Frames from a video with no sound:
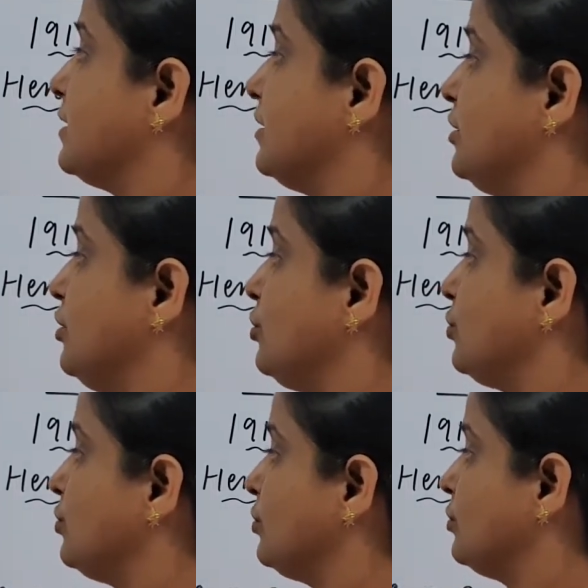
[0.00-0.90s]

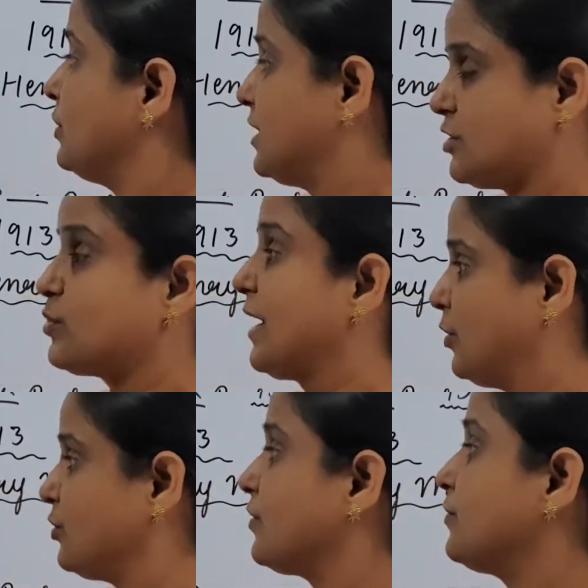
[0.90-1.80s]
nu, square root
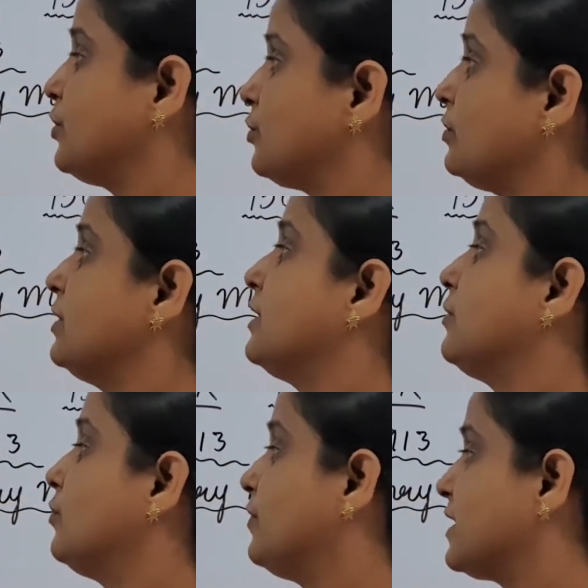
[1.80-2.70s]
of nu
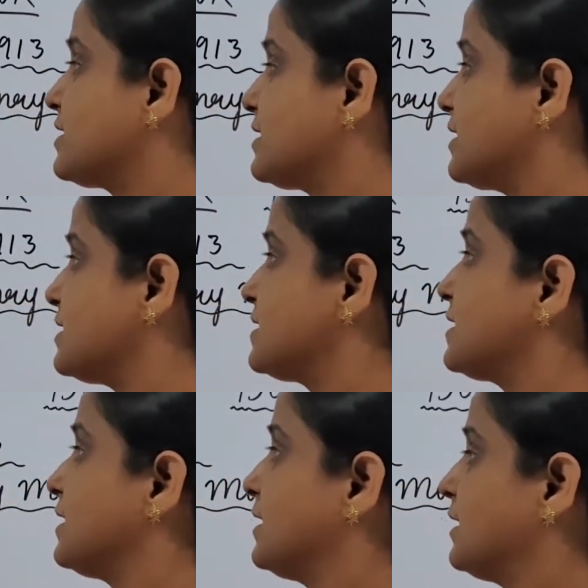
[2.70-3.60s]
versus
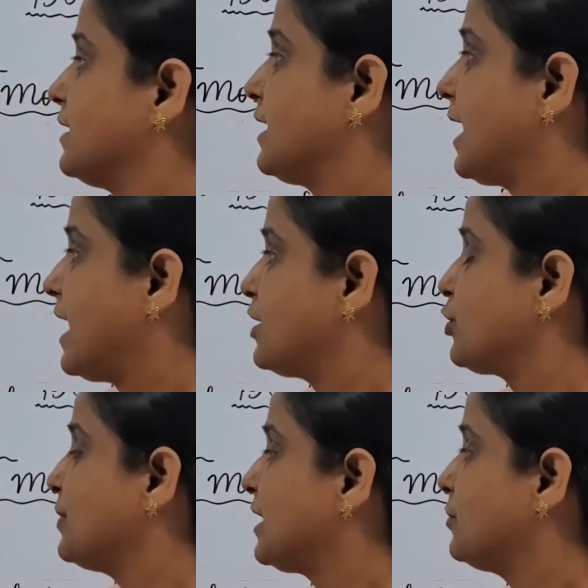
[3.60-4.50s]

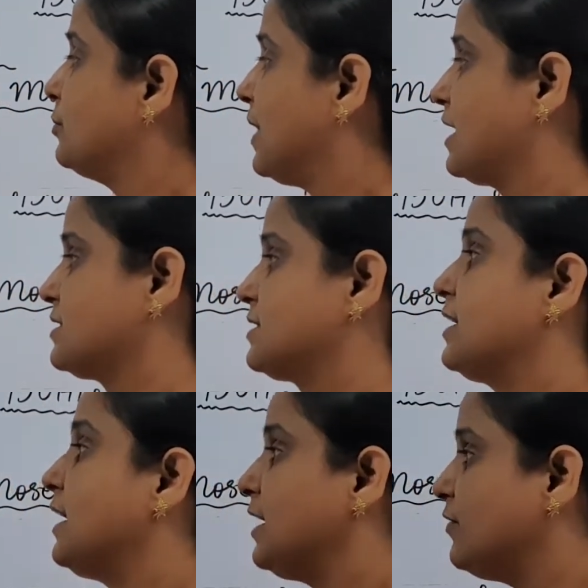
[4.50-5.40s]
atomic mass,
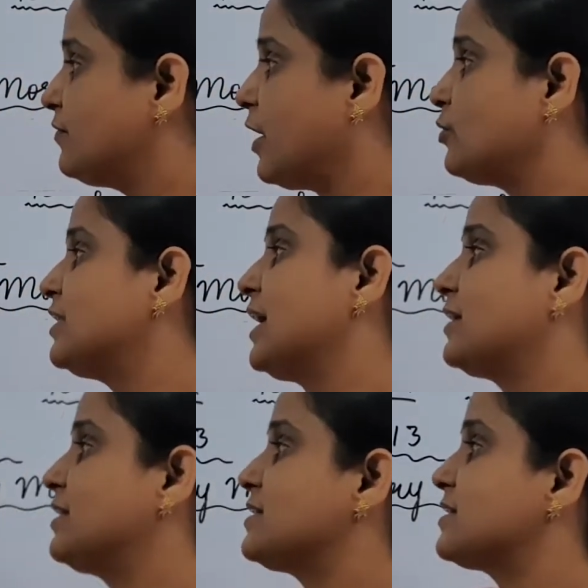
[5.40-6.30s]
he found that
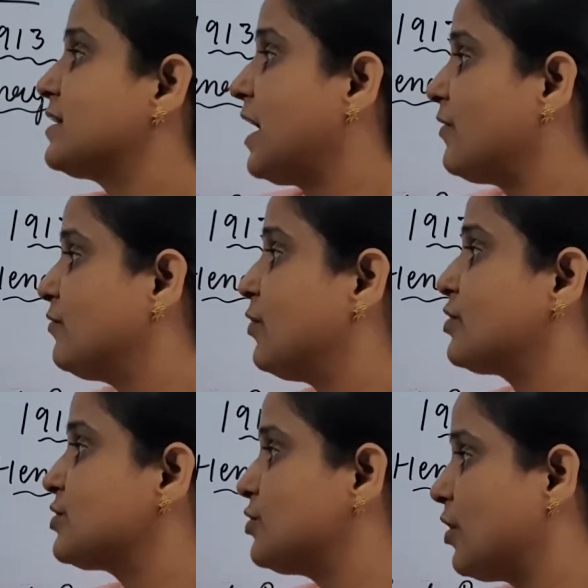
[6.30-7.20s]
this graph was
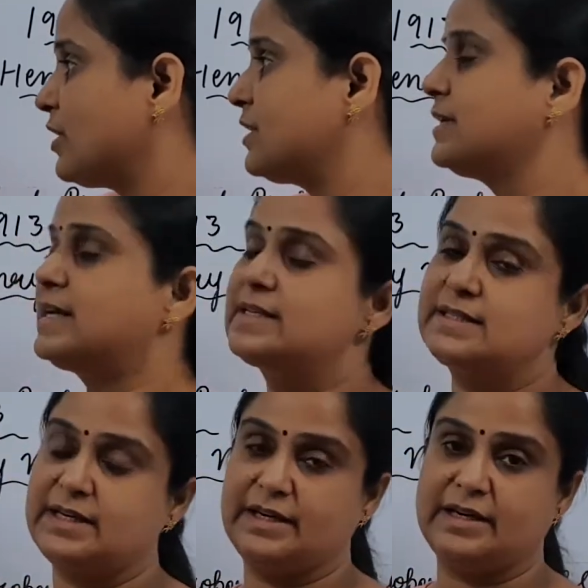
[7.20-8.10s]
not a
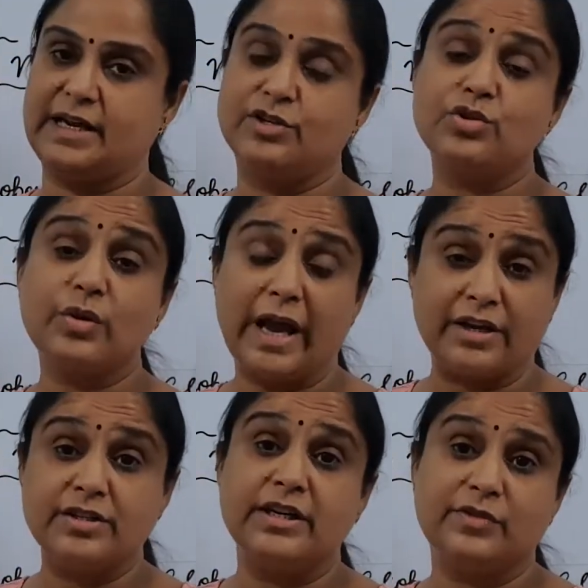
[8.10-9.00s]
straight line. So
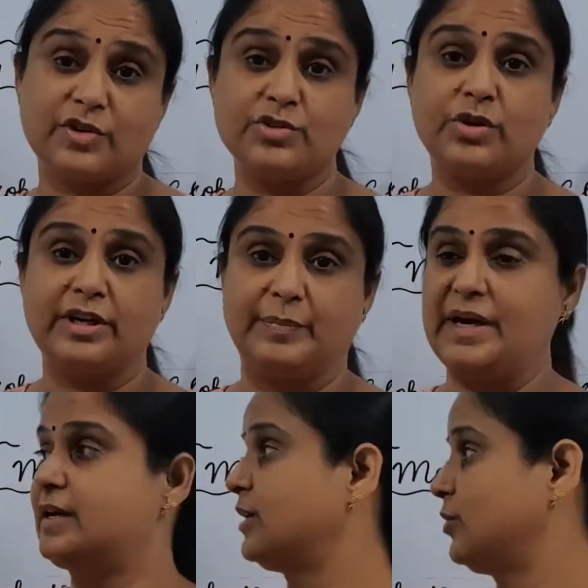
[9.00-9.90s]
actually it was not
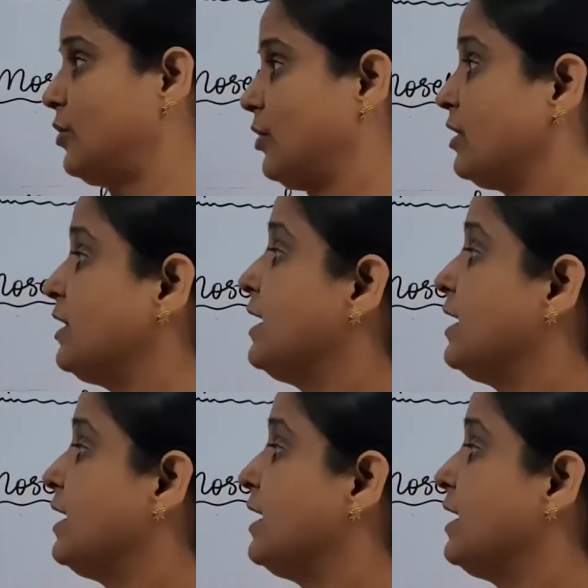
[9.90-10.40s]
depending on